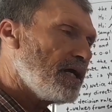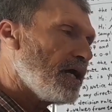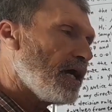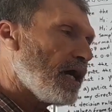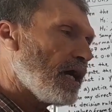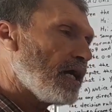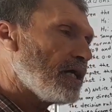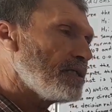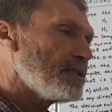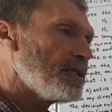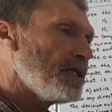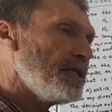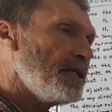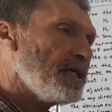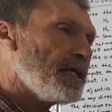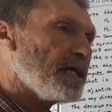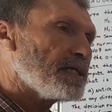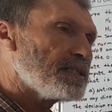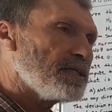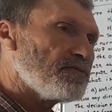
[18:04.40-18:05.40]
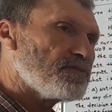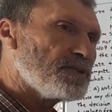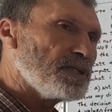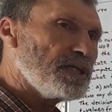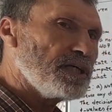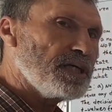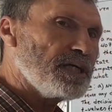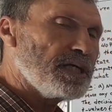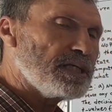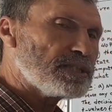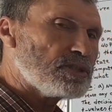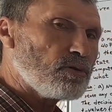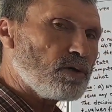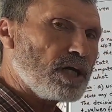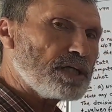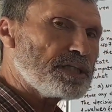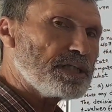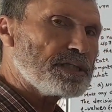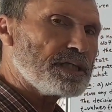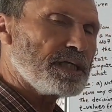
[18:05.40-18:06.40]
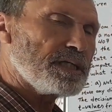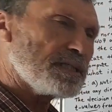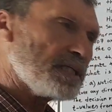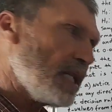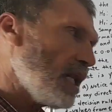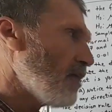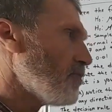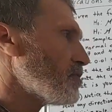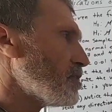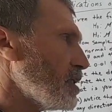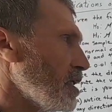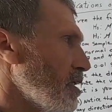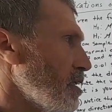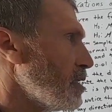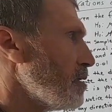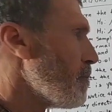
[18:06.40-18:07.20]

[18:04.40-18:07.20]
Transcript: and the negative T is located in the left tail.